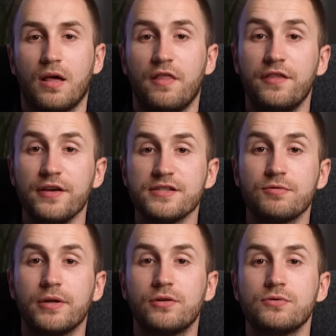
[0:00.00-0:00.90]
This
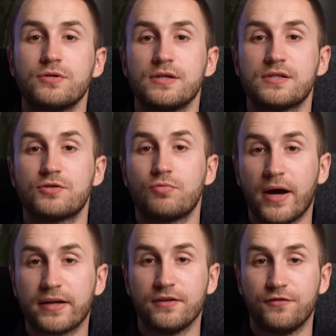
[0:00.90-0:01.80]
reduces
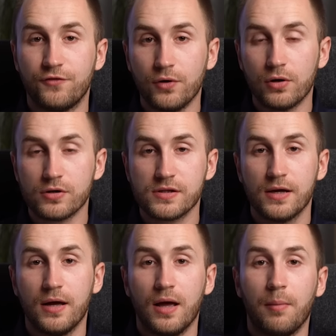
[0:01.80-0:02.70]
tractive force,
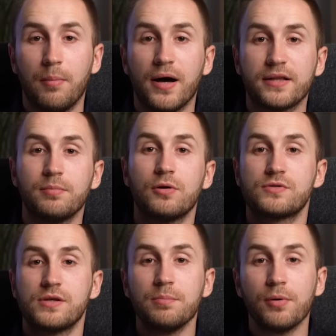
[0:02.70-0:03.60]
but
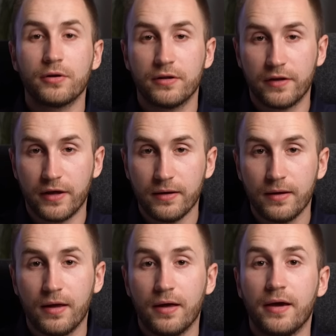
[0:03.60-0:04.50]
most
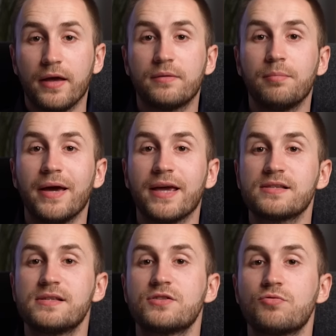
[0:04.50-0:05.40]
importantly, it
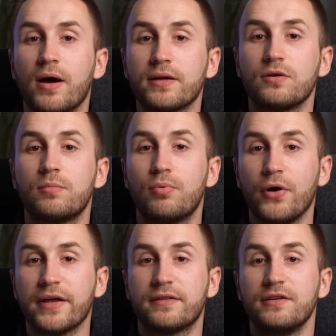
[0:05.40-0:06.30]
makes the tractor
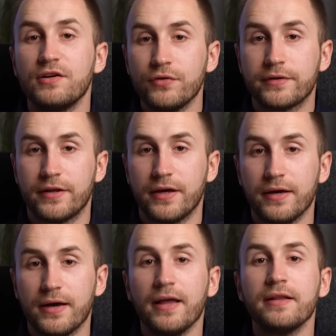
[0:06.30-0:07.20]
brake
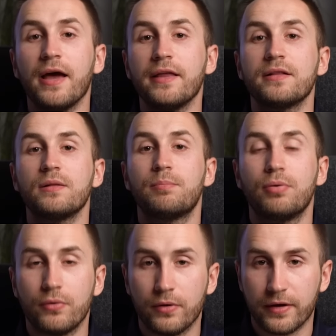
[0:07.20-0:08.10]
differently and handle
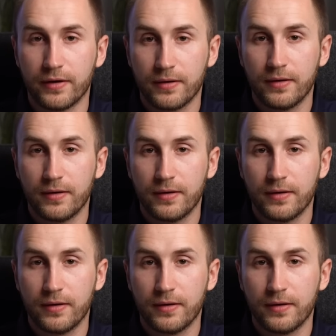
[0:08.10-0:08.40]
poorly.